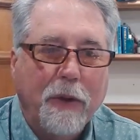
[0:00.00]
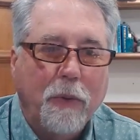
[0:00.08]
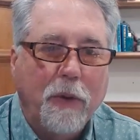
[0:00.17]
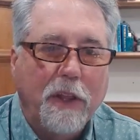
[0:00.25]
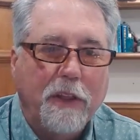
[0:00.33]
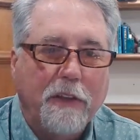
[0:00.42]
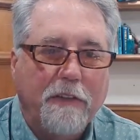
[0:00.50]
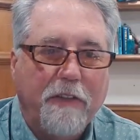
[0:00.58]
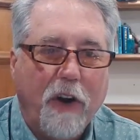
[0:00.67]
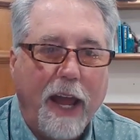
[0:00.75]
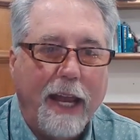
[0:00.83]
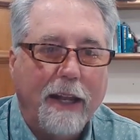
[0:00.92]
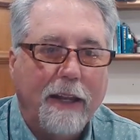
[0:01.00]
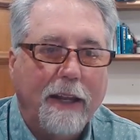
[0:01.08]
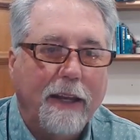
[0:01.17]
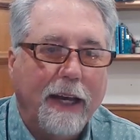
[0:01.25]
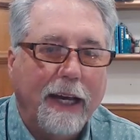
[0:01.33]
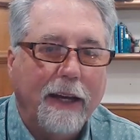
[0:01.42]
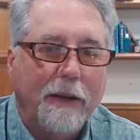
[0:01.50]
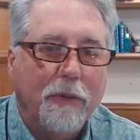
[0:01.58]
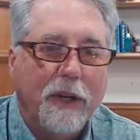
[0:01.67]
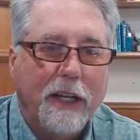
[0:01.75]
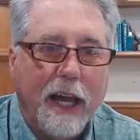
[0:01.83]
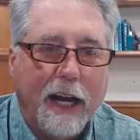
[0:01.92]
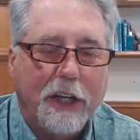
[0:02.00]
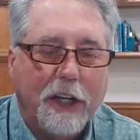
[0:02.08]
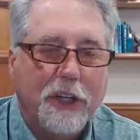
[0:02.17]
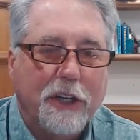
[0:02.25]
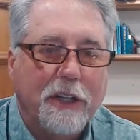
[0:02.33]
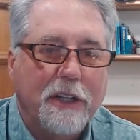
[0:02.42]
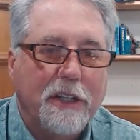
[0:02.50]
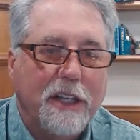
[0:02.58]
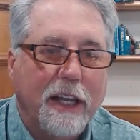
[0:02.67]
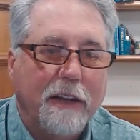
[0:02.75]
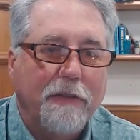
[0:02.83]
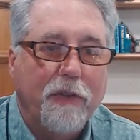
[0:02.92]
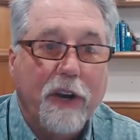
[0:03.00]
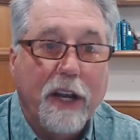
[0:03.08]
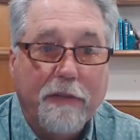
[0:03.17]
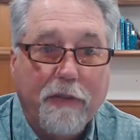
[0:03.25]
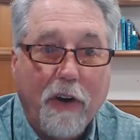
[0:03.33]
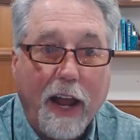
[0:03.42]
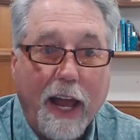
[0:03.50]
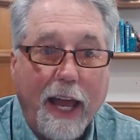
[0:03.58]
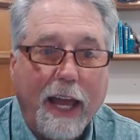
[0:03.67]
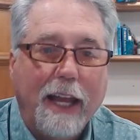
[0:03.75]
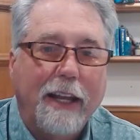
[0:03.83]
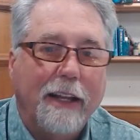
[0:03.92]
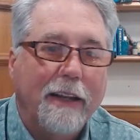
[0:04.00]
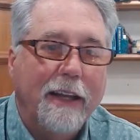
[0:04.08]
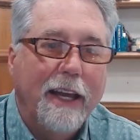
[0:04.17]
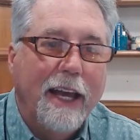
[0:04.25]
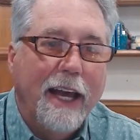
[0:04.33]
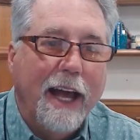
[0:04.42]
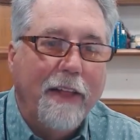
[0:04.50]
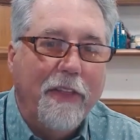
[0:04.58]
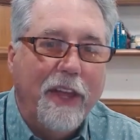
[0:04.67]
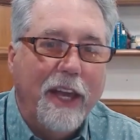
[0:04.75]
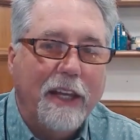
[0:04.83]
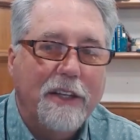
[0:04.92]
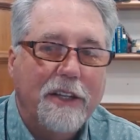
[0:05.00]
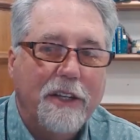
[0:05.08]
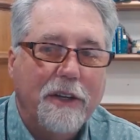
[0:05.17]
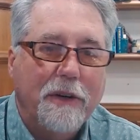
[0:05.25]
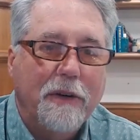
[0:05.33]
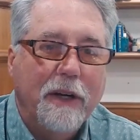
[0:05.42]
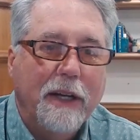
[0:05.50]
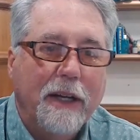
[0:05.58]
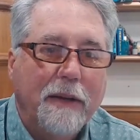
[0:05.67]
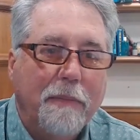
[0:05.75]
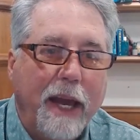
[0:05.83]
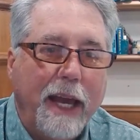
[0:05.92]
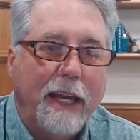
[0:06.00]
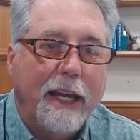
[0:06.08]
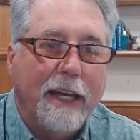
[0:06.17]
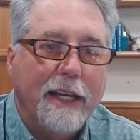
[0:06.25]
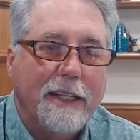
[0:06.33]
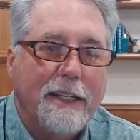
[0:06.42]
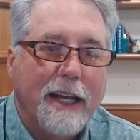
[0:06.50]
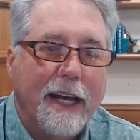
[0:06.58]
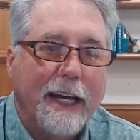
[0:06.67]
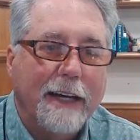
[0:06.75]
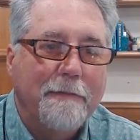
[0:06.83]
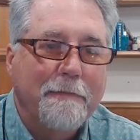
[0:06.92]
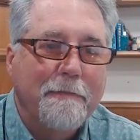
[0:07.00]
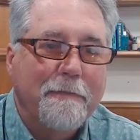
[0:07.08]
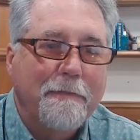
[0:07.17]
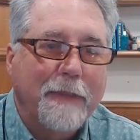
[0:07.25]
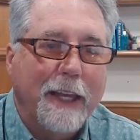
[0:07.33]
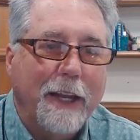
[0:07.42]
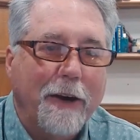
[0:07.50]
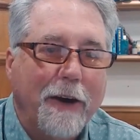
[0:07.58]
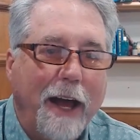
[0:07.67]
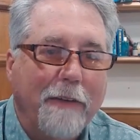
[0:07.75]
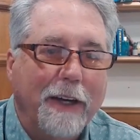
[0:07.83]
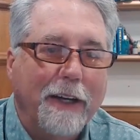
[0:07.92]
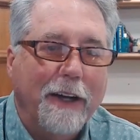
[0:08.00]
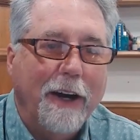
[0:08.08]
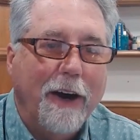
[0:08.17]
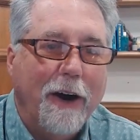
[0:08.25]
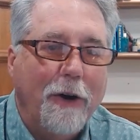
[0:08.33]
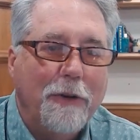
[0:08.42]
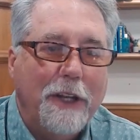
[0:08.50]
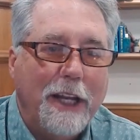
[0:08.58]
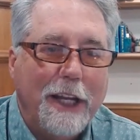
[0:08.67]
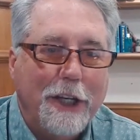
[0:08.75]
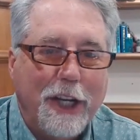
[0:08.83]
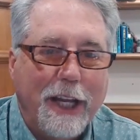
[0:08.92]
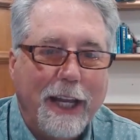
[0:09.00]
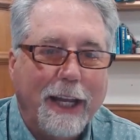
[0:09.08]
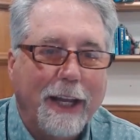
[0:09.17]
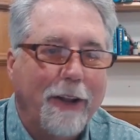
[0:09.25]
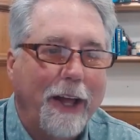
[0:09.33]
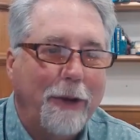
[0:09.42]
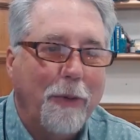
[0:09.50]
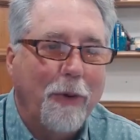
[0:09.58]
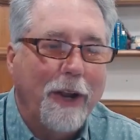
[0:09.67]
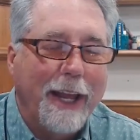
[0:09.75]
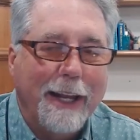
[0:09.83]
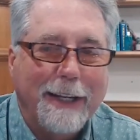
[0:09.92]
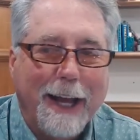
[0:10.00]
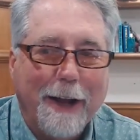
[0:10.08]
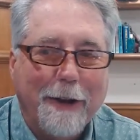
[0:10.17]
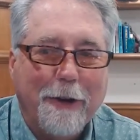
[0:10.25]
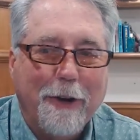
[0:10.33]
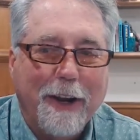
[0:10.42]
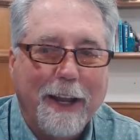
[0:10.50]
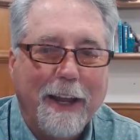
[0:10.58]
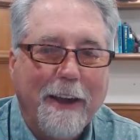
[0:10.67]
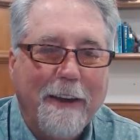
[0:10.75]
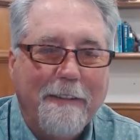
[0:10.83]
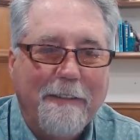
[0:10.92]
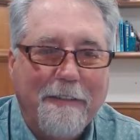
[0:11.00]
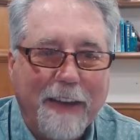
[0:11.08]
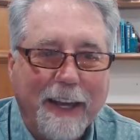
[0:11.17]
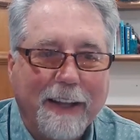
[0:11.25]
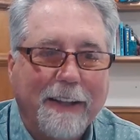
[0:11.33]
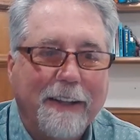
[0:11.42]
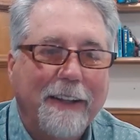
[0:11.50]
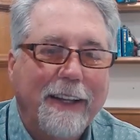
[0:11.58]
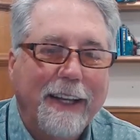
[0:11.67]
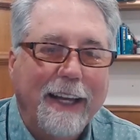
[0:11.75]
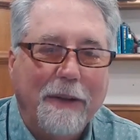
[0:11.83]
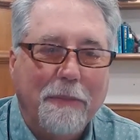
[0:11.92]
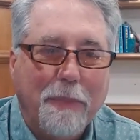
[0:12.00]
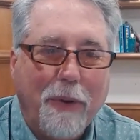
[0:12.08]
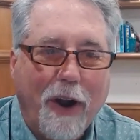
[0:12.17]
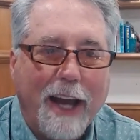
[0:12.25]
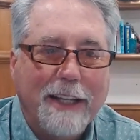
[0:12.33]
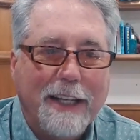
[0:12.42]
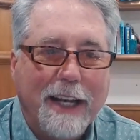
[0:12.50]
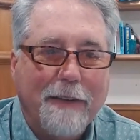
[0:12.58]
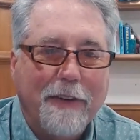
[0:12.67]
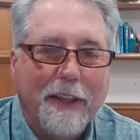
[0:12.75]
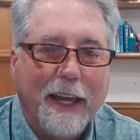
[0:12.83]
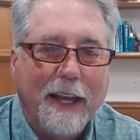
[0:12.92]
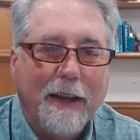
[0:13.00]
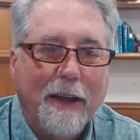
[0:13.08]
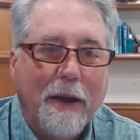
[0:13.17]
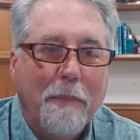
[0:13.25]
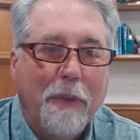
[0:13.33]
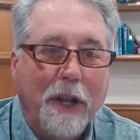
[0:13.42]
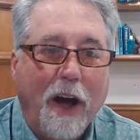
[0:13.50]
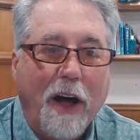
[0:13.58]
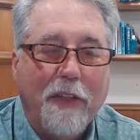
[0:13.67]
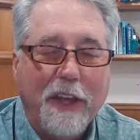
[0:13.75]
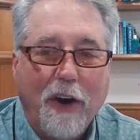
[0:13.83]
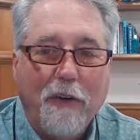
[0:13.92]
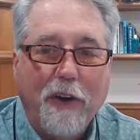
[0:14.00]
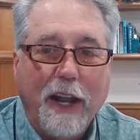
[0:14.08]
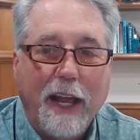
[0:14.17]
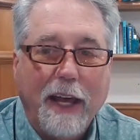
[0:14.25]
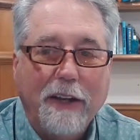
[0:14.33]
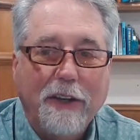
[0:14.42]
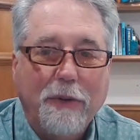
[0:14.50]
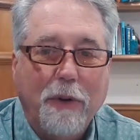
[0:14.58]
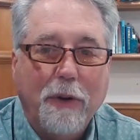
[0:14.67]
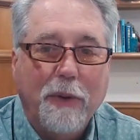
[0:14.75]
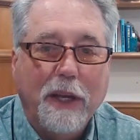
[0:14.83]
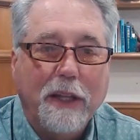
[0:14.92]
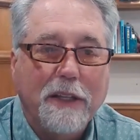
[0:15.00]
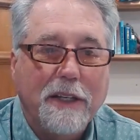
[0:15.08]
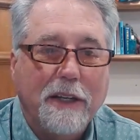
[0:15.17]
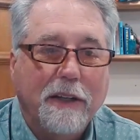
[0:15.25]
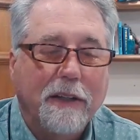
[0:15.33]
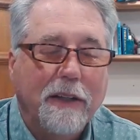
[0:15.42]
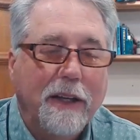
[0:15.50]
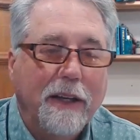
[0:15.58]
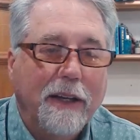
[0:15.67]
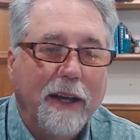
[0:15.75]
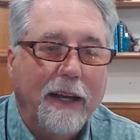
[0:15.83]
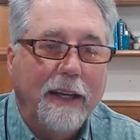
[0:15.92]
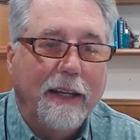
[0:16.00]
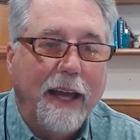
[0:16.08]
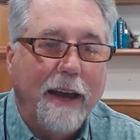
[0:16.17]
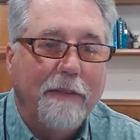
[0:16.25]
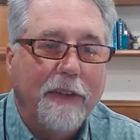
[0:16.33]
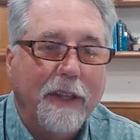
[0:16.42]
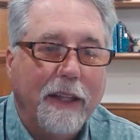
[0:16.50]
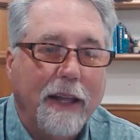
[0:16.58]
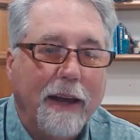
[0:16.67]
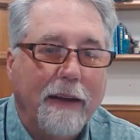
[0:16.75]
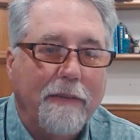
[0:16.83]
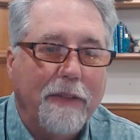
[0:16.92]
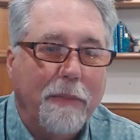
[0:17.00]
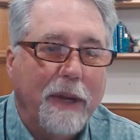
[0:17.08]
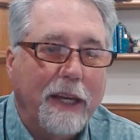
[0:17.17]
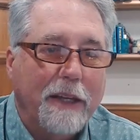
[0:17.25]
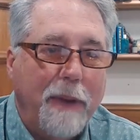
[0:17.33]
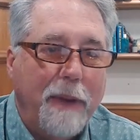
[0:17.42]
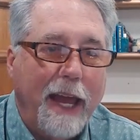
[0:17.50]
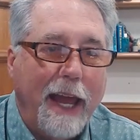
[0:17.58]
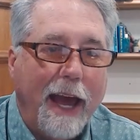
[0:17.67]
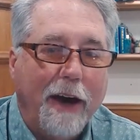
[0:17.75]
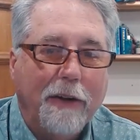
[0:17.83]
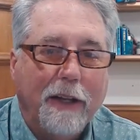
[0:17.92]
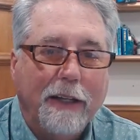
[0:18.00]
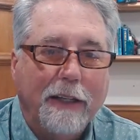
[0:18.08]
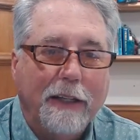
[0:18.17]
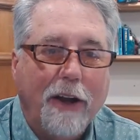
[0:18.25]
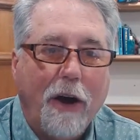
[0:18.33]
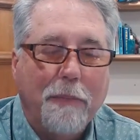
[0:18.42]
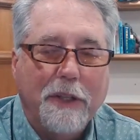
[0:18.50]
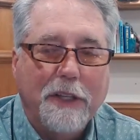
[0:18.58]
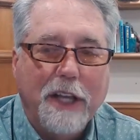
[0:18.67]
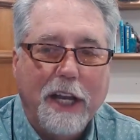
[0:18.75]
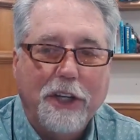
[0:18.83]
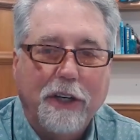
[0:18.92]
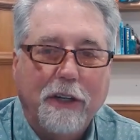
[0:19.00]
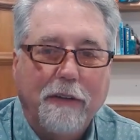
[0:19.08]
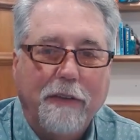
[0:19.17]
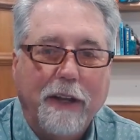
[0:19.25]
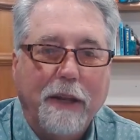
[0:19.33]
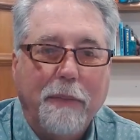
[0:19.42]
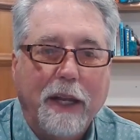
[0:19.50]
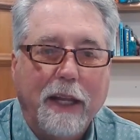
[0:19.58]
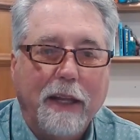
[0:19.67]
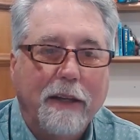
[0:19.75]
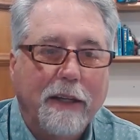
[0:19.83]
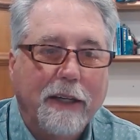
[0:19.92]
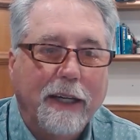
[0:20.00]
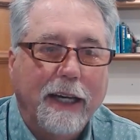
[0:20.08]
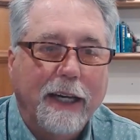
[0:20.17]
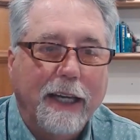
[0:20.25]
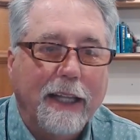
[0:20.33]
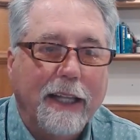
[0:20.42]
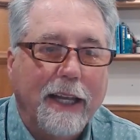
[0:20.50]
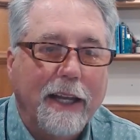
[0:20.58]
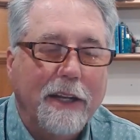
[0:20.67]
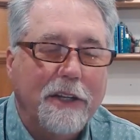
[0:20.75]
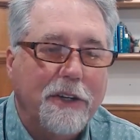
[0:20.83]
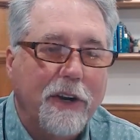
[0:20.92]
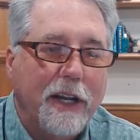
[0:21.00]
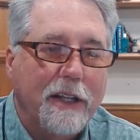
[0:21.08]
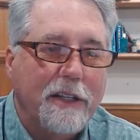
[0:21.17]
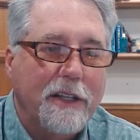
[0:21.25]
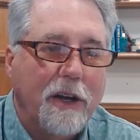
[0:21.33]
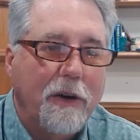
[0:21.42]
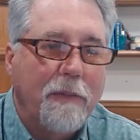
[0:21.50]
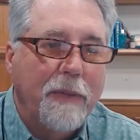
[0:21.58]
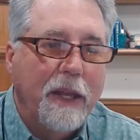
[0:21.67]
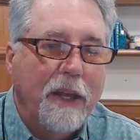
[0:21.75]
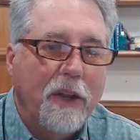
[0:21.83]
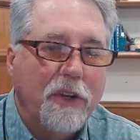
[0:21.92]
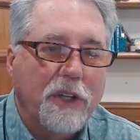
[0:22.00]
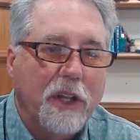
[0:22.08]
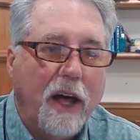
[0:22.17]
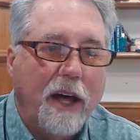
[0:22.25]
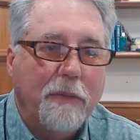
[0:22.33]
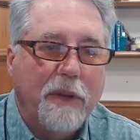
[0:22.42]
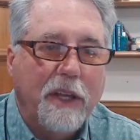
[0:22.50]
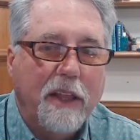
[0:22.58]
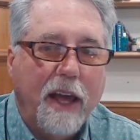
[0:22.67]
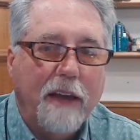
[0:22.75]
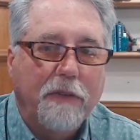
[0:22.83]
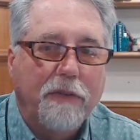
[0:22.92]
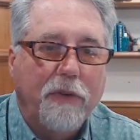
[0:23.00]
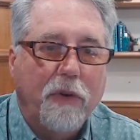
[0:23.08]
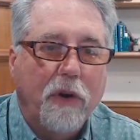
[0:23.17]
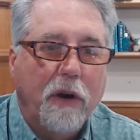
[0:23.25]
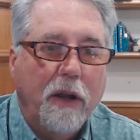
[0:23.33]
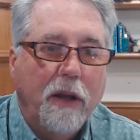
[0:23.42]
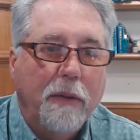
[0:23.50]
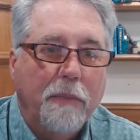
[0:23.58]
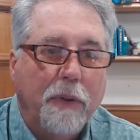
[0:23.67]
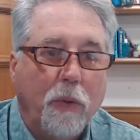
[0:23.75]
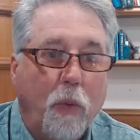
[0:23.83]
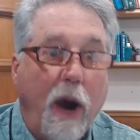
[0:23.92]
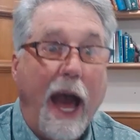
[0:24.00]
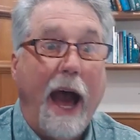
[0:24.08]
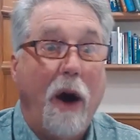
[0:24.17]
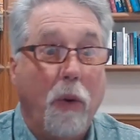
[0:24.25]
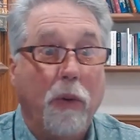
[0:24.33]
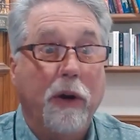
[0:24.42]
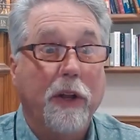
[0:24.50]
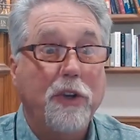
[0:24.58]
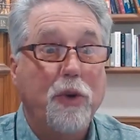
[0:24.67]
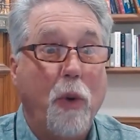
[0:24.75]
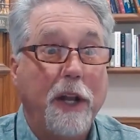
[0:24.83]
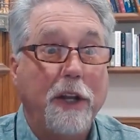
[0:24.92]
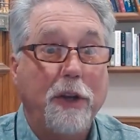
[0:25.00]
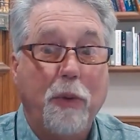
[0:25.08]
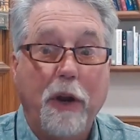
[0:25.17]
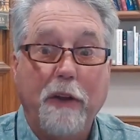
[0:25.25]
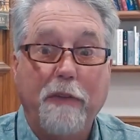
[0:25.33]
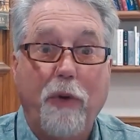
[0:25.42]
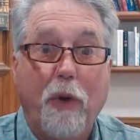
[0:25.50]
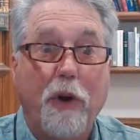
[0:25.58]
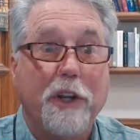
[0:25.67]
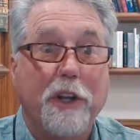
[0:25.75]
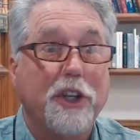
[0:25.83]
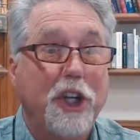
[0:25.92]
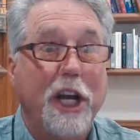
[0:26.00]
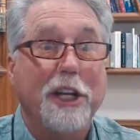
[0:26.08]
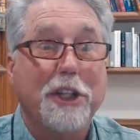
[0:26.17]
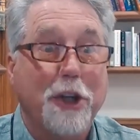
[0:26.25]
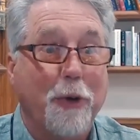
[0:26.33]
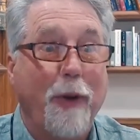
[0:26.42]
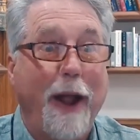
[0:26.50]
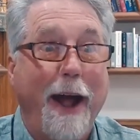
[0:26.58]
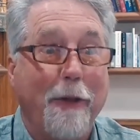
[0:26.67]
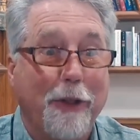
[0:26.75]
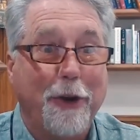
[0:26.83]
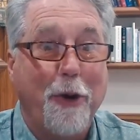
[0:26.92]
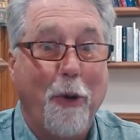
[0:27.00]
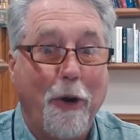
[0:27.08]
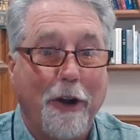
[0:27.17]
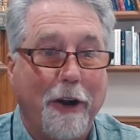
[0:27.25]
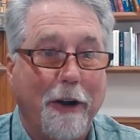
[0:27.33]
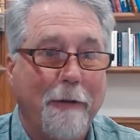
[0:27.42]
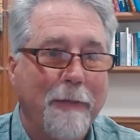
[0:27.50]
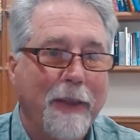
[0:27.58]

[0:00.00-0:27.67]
with the freight reductions and free freight and things to make us, have a OTG, like we're in country feel in pricing, everything, but not the overhead to where we can still have the biggest payout and compensation of anybody in the industry. And so there's a lot to be thankful for, but wow, 2024 is just around the corner.